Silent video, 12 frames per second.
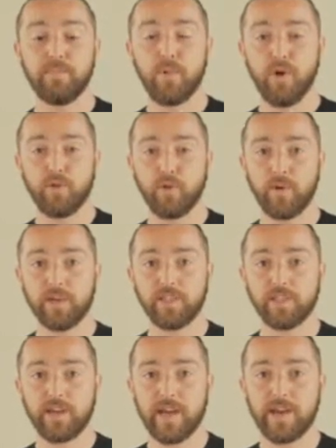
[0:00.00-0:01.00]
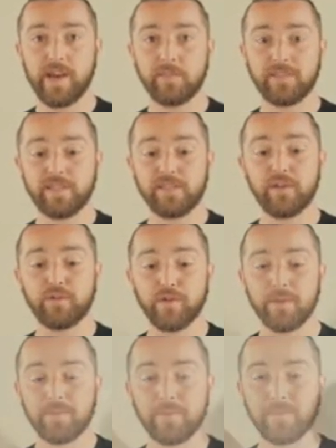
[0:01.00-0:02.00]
both coins are going to end up in stealth grip.